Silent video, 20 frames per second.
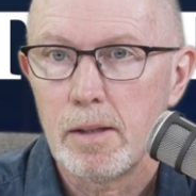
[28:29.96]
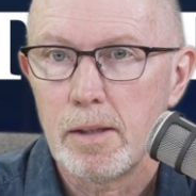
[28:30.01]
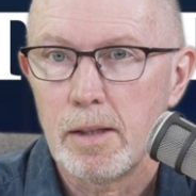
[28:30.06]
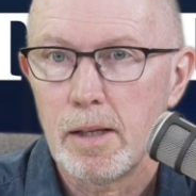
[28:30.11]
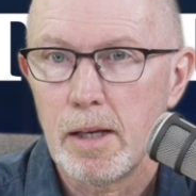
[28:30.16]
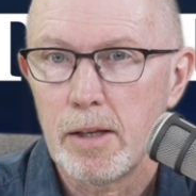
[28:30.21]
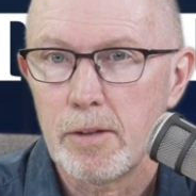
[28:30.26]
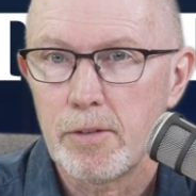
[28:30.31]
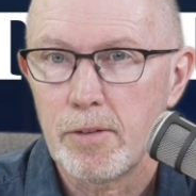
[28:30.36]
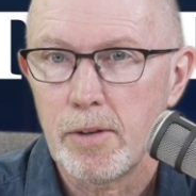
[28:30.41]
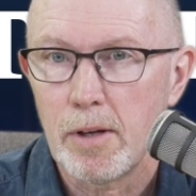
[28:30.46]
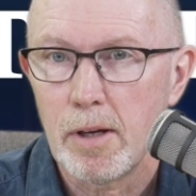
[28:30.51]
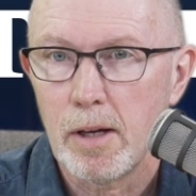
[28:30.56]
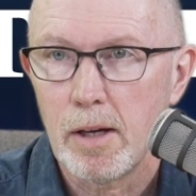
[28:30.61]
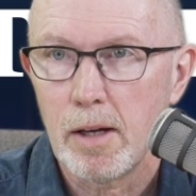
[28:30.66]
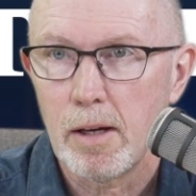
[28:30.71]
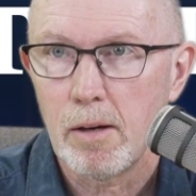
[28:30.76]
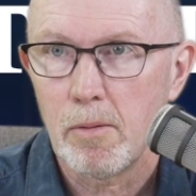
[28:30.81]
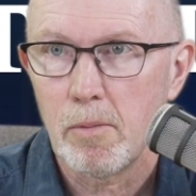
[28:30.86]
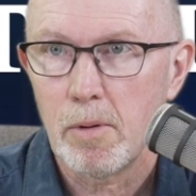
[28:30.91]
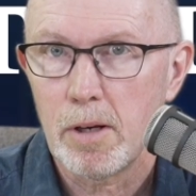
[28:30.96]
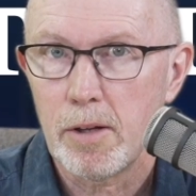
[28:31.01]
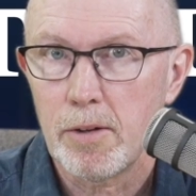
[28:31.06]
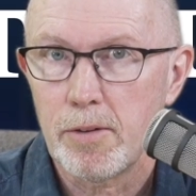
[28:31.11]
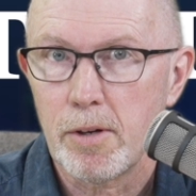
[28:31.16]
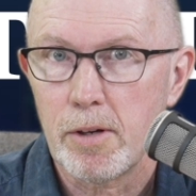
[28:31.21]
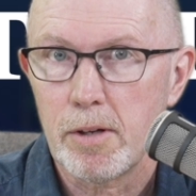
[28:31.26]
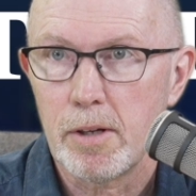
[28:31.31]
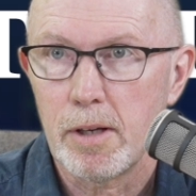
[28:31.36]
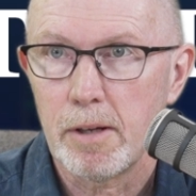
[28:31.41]
Yes, yeah. Well, it
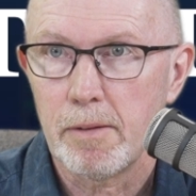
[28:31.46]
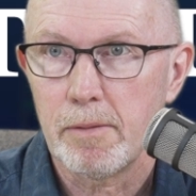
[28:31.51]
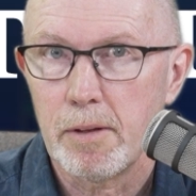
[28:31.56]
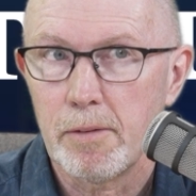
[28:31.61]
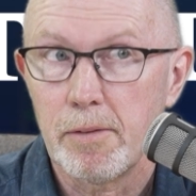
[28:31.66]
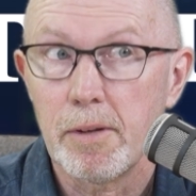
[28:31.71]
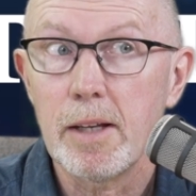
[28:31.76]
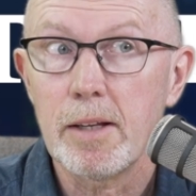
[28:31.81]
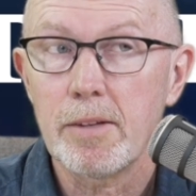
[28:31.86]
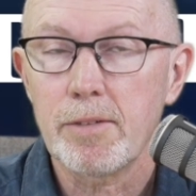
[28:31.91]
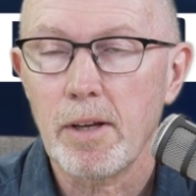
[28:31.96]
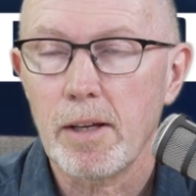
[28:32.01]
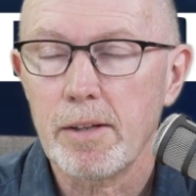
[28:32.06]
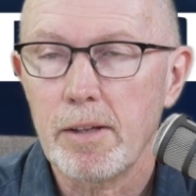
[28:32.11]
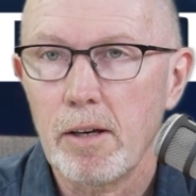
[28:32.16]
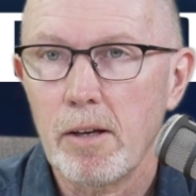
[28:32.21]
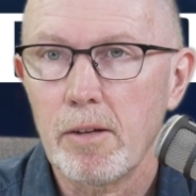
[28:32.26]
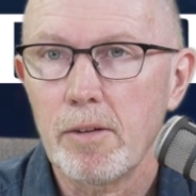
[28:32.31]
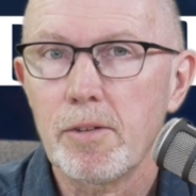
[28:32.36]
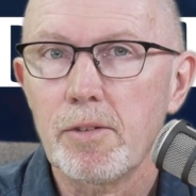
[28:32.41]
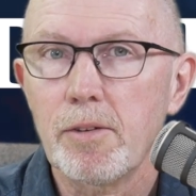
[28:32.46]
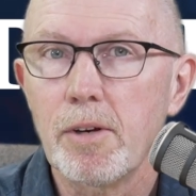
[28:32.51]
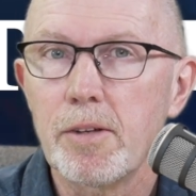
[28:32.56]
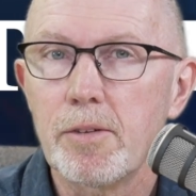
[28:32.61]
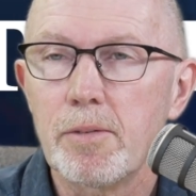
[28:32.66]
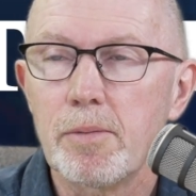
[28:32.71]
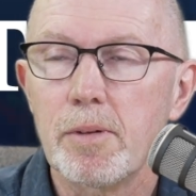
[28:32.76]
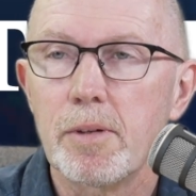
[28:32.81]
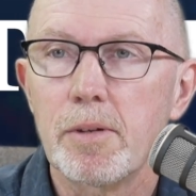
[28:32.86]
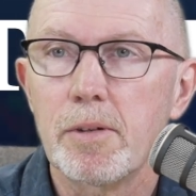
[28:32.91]
certainly feels like that on the
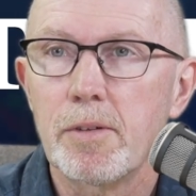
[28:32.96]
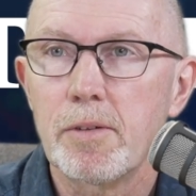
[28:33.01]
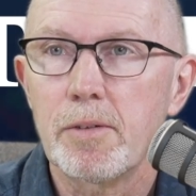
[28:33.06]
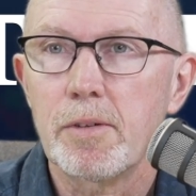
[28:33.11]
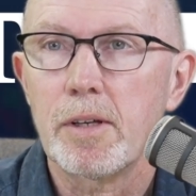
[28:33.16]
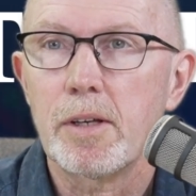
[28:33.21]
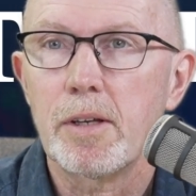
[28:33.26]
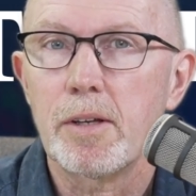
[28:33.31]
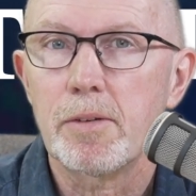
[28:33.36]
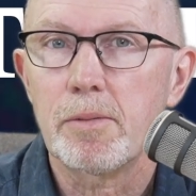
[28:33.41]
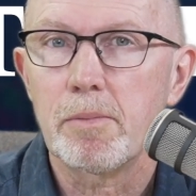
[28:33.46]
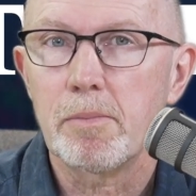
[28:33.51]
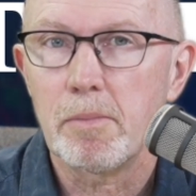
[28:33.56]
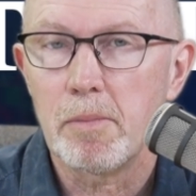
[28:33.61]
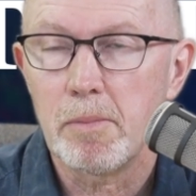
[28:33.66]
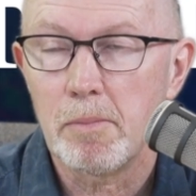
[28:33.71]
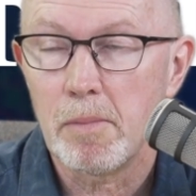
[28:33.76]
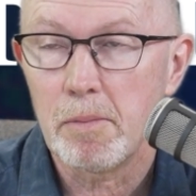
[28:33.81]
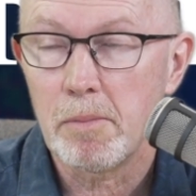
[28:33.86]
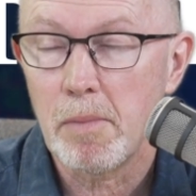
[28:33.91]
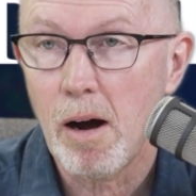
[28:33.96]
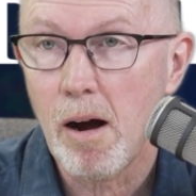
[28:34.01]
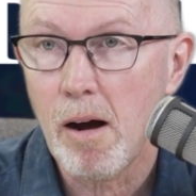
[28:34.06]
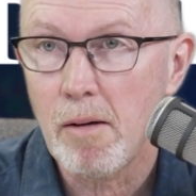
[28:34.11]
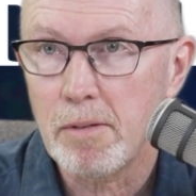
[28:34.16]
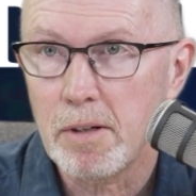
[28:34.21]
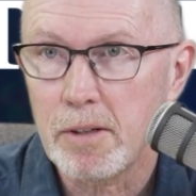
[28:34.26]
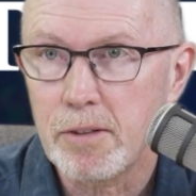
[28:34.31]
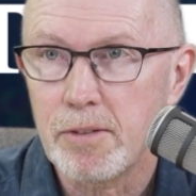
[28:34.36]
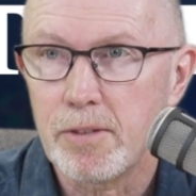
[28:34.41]
streets. For the city's
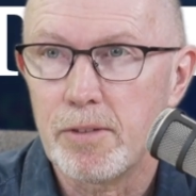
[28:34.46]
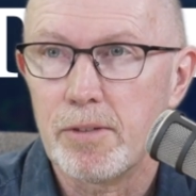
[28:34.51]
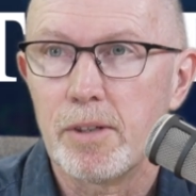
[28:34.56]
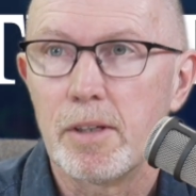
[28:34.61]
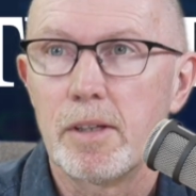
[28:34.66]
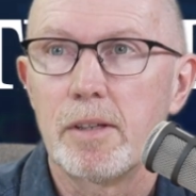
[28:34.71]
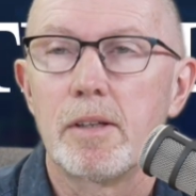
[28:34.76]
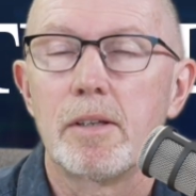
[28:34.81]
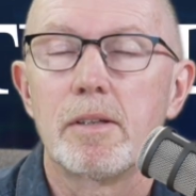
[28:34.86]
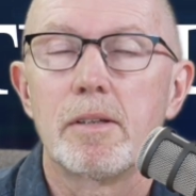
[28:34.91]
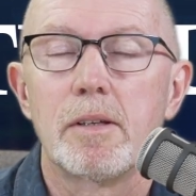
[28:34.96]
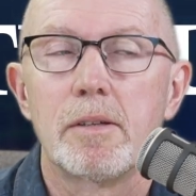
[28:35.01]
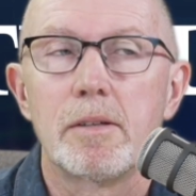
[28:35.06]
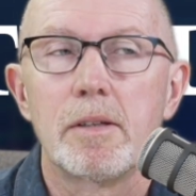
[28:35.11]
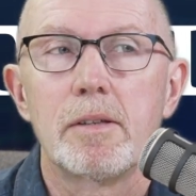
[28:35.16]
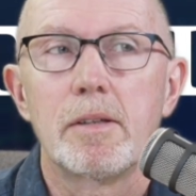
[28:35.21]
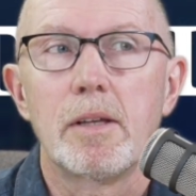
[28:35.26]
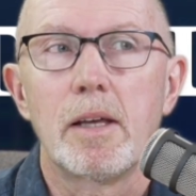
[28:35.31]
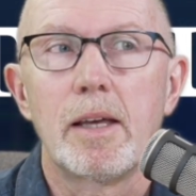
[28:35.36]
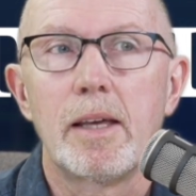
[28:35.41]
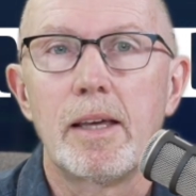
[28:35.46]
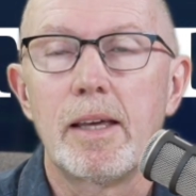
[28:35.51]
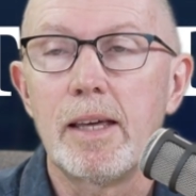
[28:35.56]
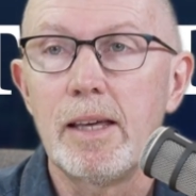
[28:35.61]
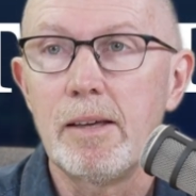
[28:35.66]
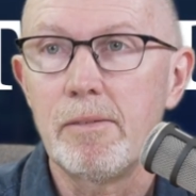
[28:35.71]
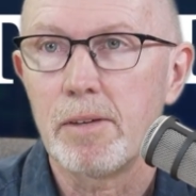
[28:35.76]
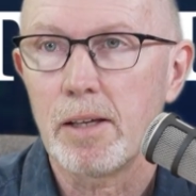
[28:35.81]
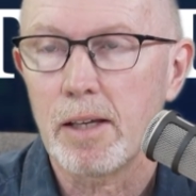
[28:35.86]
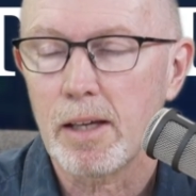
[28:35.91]
marvelous to see the
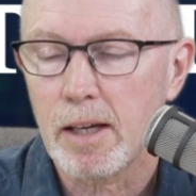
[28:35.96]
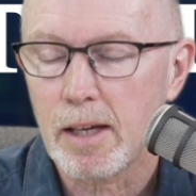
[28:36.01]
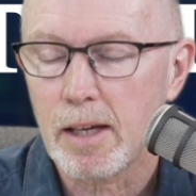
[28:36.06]
heaving